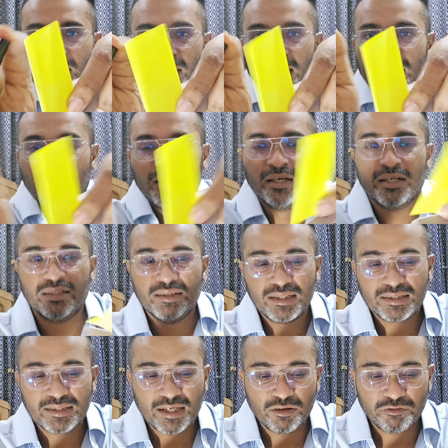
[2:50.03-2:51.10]
like
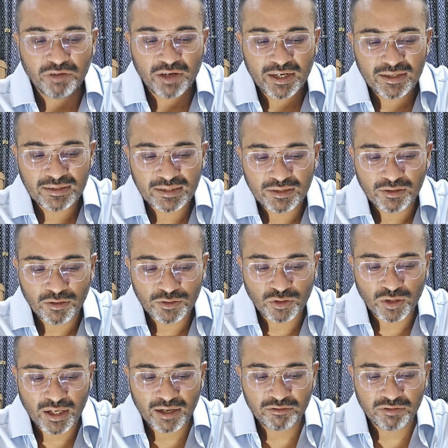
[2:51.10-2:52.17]
this kind of fragrance. They also
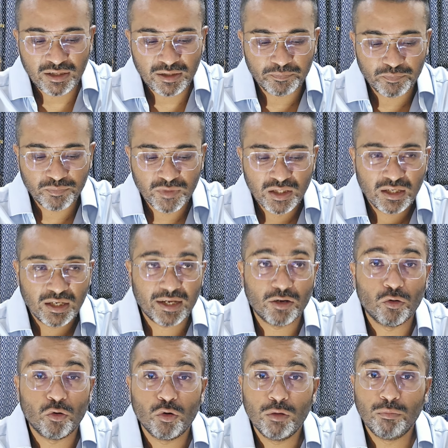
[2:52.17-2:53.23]
have like
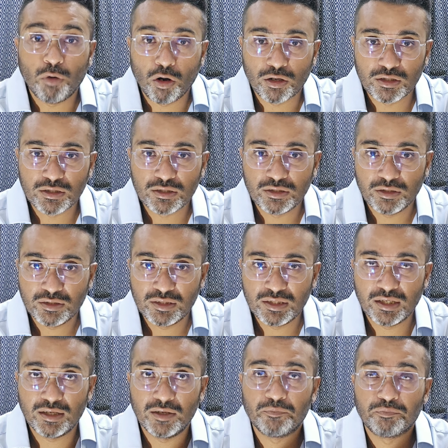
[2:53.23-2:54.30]
a whole box,
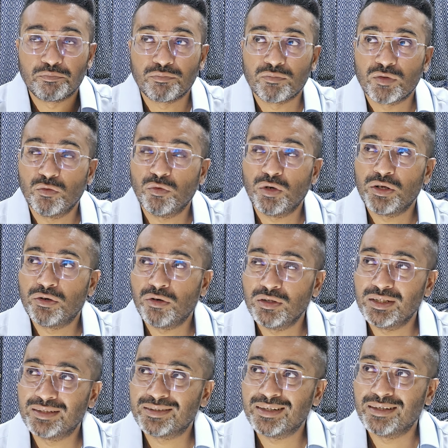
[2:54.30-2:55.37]
the what do you call
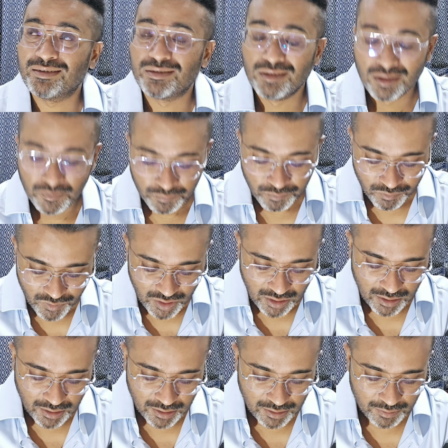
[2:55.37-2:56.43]
these things,
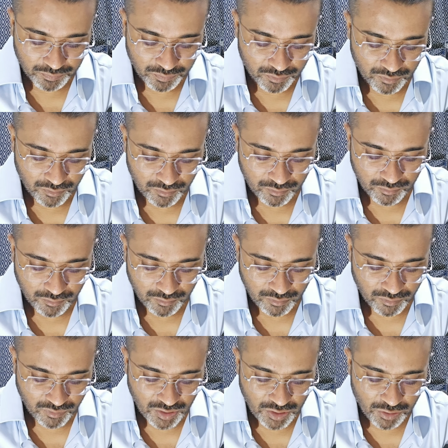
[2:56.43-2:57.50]

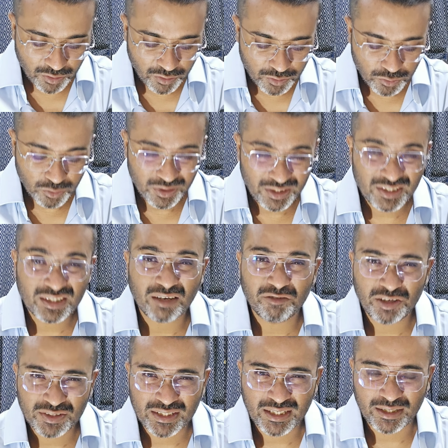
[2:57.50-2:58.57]
to
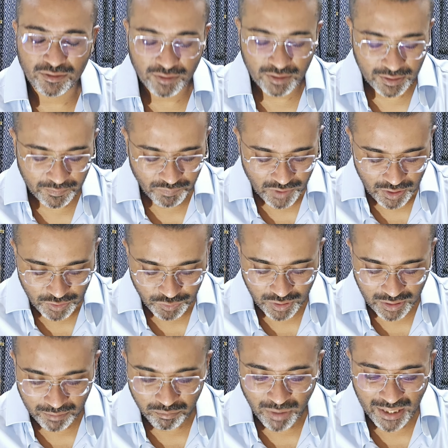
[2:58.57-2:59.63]
discovery set. Okay, so you
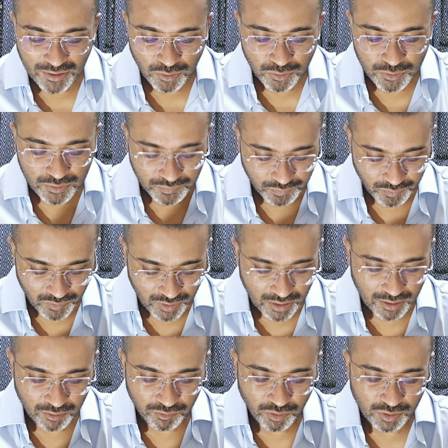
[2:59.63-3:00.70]
can buy those
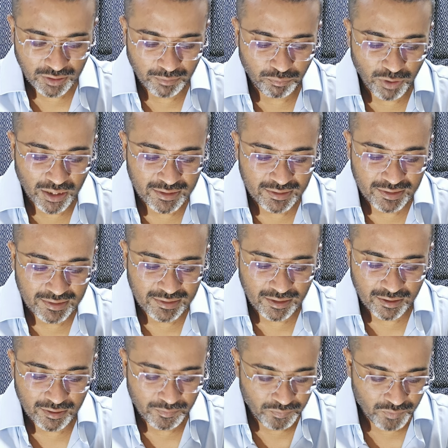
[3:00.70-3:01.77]
for the price. These
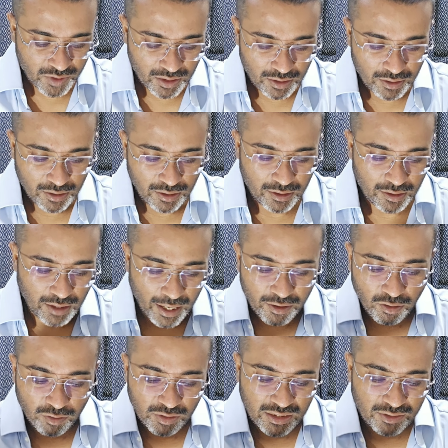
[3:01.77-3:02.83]
are I
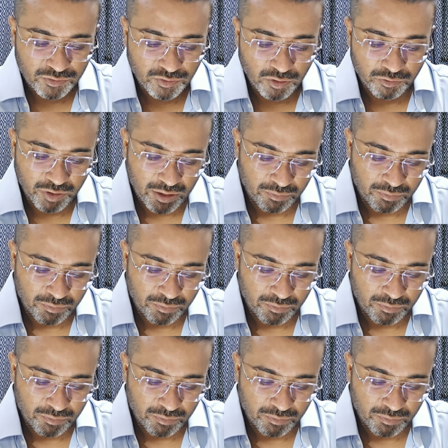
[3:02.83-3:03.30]
got these for free